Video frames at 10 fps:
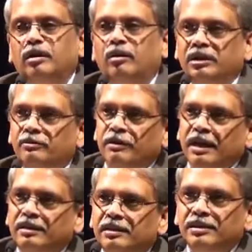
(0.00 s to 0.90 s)
all the
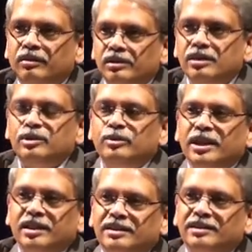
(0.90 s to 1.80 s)
faculty, all the
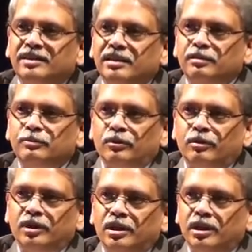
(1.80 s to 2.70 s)
students
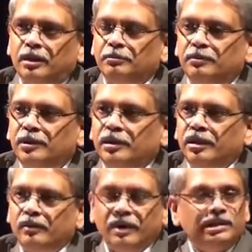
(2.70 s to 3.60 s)
for your